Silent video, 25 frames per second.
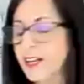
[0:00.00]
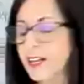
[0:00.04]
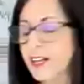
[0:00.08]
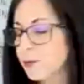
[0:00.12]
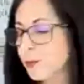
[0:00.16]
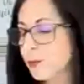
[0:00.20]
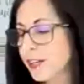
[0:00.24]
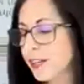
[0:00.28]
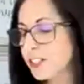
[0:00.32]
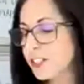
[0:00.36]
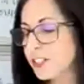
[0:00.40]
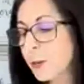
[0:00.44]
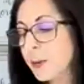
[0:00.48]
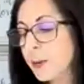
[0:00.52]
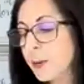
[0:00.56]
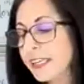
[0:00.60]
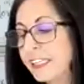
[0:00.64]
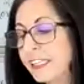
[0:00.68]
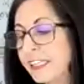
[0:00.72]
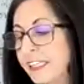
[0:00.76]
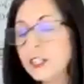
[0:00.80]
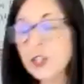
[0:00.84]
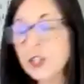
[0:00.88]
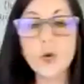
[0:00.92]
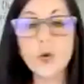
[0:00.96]
bring. So
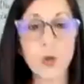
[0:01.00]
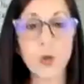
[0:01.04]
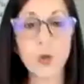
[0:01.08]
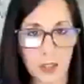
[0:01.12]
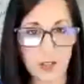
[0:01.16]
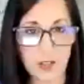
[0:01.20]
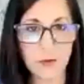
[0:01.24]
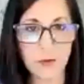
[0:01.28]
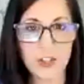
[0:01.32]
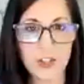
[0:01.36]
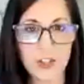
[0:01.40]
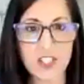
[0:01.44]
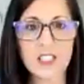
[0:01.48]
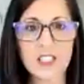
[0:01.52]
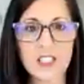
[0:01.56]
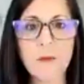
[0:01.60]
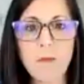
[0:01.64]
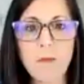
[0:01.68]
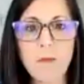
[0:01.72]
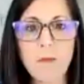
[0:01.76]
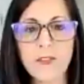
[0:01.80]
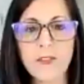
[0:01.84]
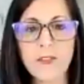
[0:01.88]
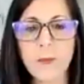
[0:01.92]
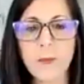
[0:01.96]
Elul, which is the
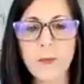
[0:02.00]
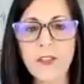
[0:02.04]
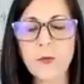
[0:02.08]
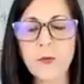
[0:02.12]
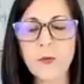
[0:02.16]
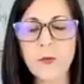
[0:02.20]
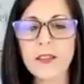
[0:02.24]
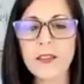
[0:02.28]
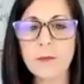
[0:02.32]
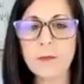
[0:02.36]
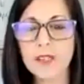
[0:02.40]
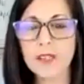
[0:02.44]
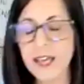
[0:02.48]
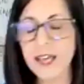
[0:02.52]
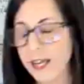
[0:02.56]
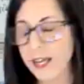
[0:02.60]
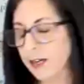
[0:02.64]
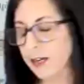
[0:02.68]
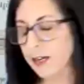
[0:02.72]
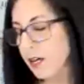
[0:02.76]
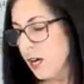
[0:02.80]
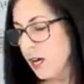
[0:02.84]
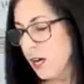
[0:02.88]
month, by the way, that began